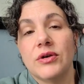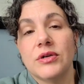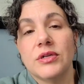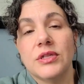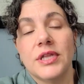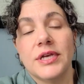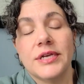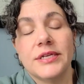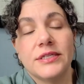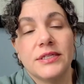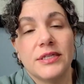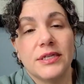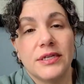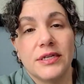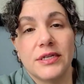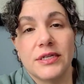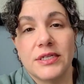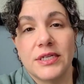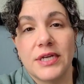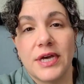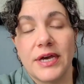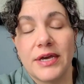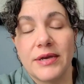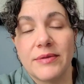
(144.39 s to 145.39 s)
or less than a
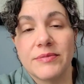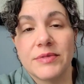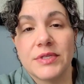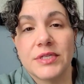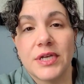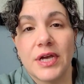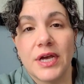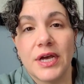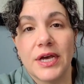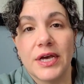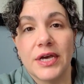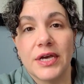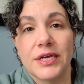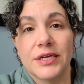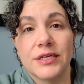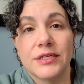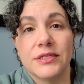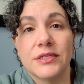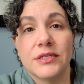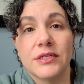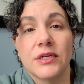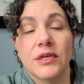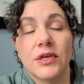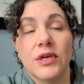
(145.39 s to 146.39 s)
dime
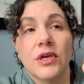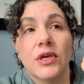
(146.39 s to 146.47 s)
size,